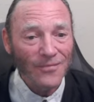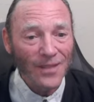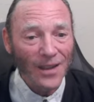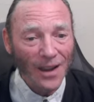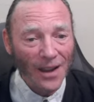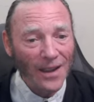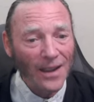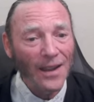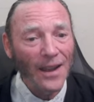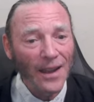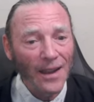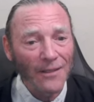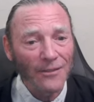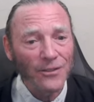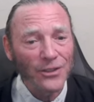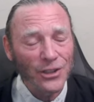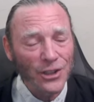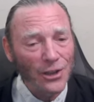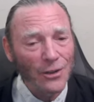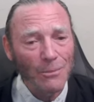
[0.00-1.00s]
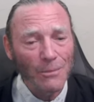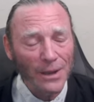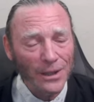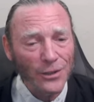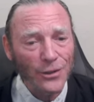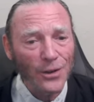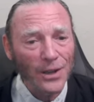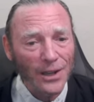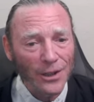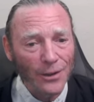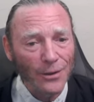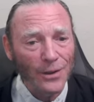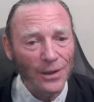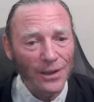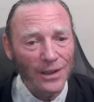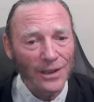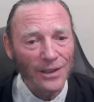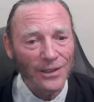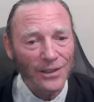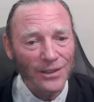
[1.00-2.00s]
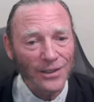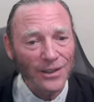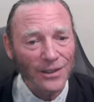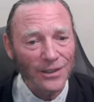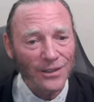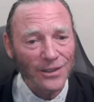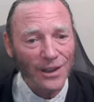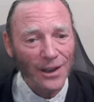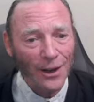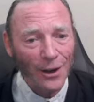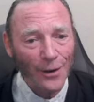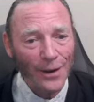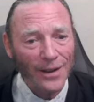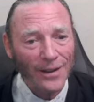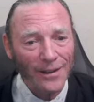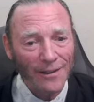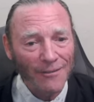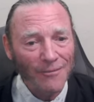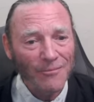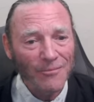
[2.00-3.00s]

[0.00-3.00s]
I have geometric unity, says Eric.